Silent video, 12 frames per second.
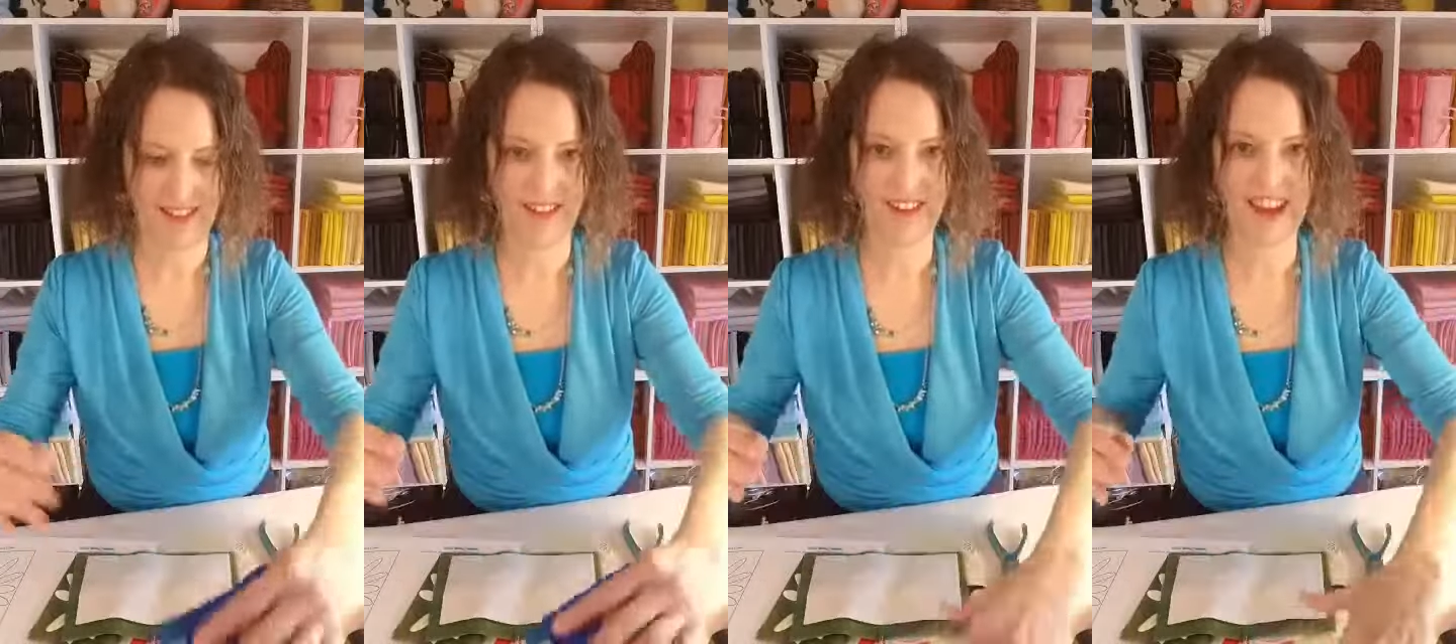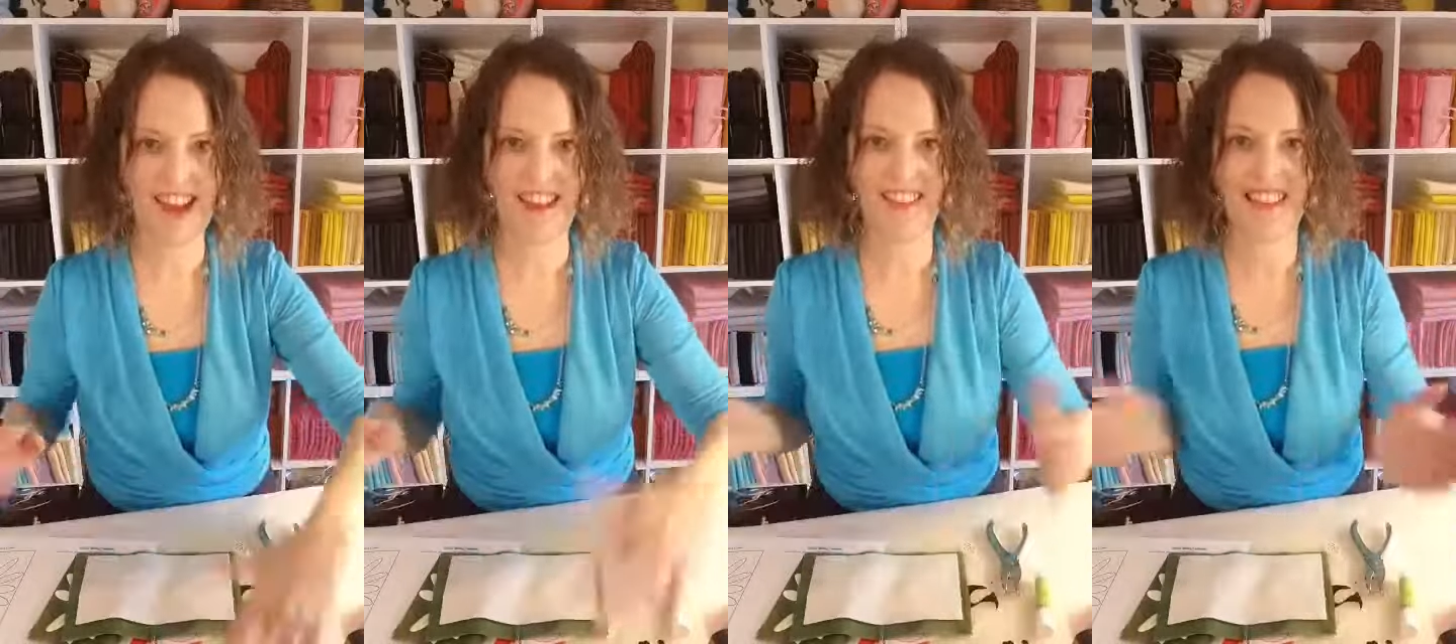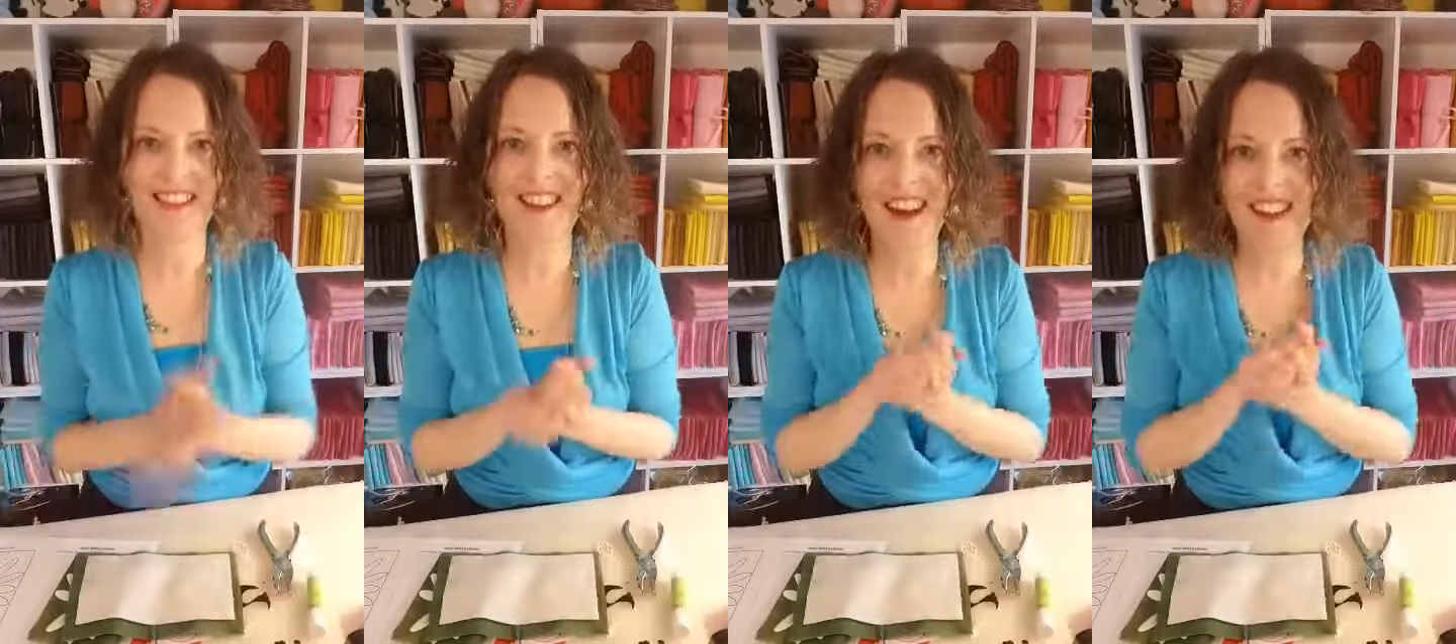Okay,
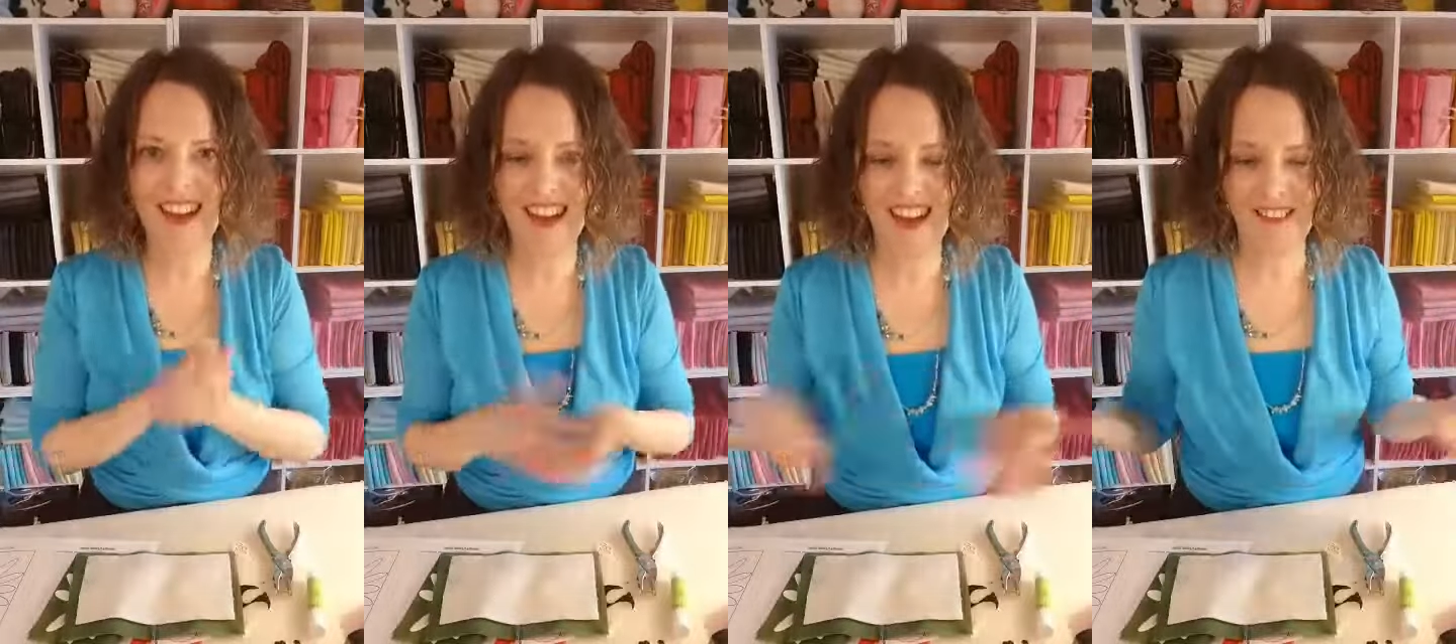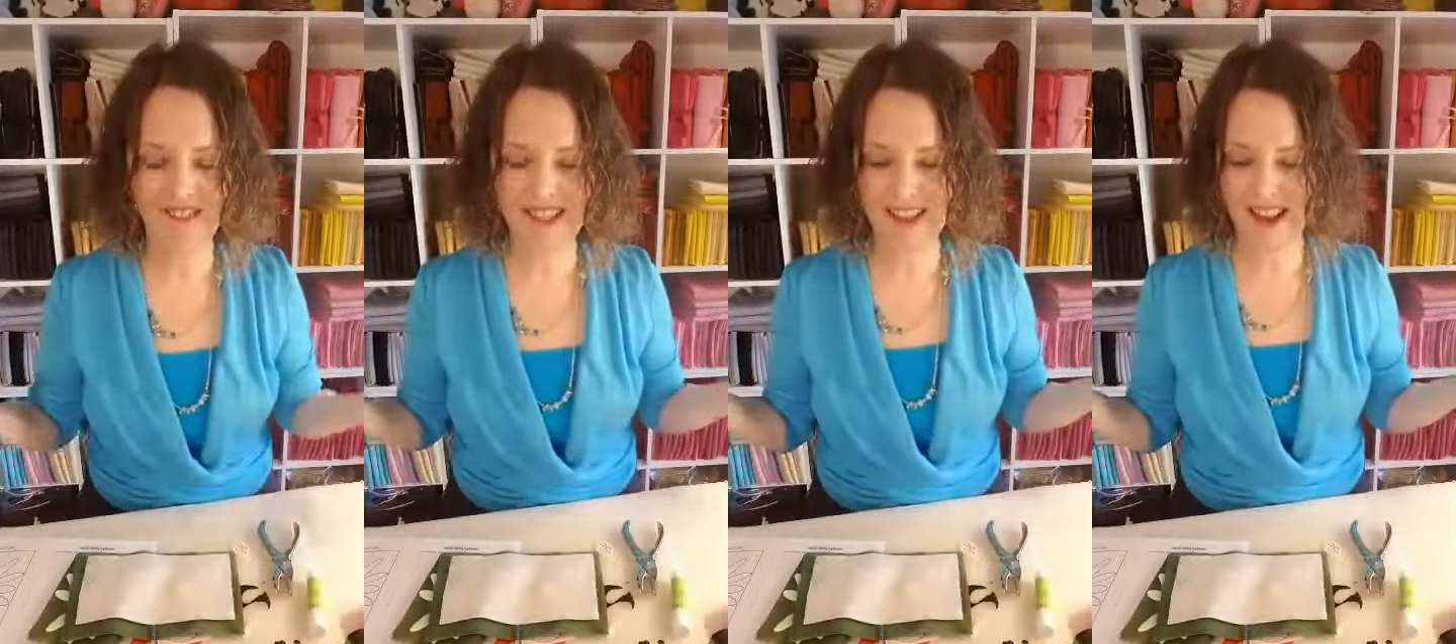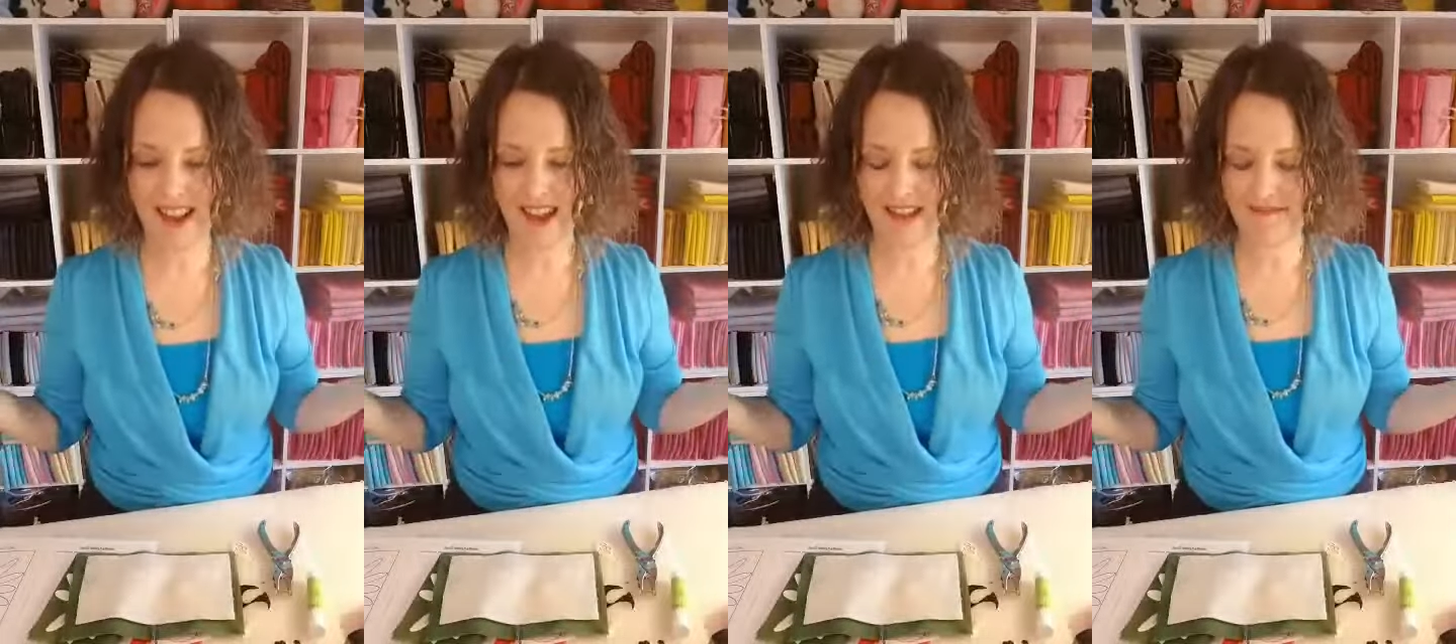that's all I have
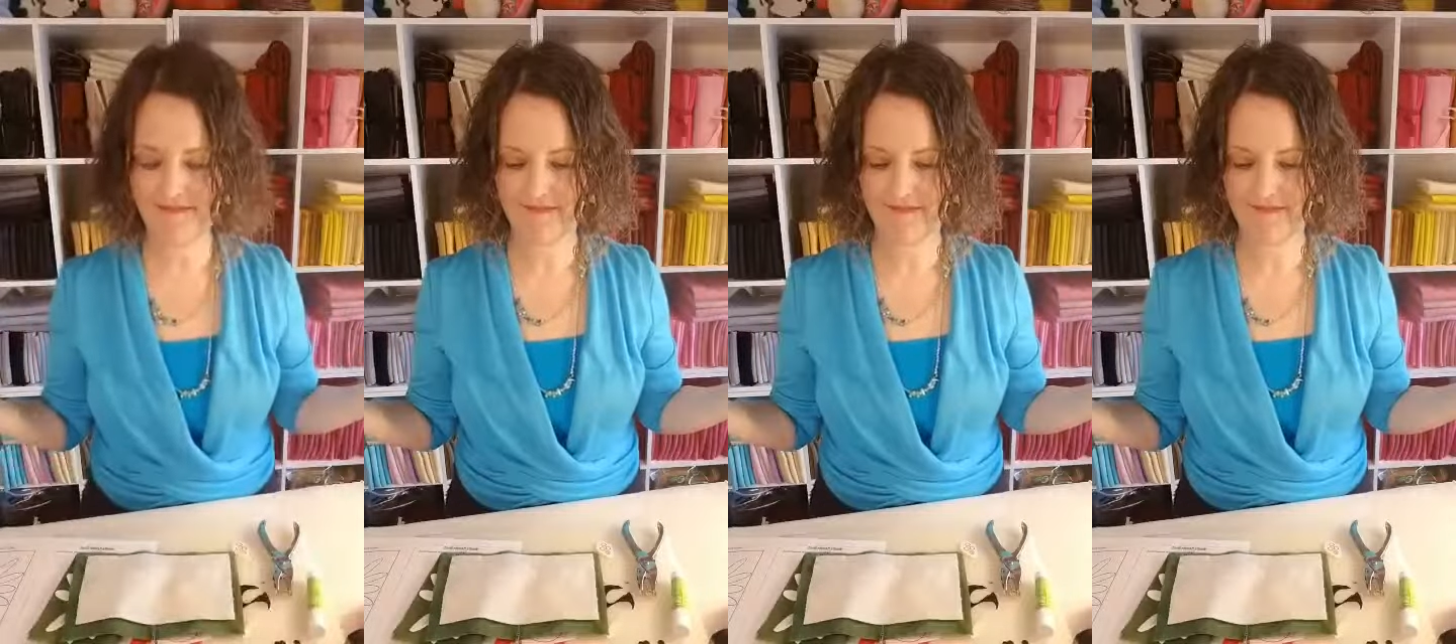today.